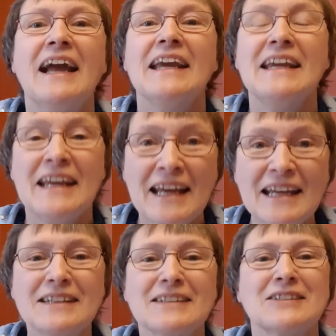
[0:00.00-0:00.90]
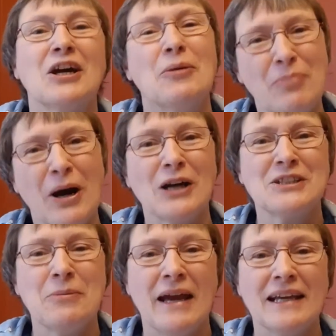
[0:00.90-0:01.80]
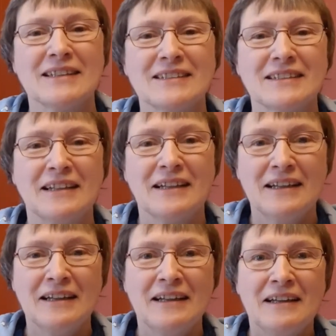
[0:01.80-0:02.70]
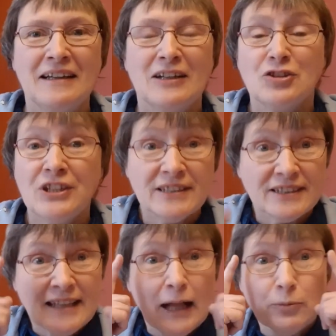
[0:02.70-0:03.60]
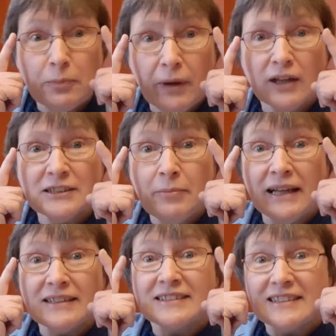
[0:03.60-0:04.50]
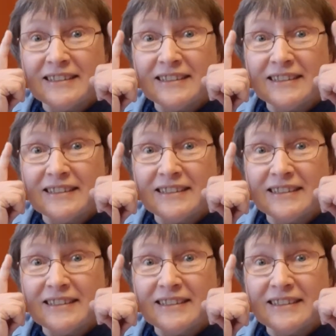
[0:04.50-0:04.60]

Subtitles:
He healed Bartimaeus. Jesus helped Bartimaeus to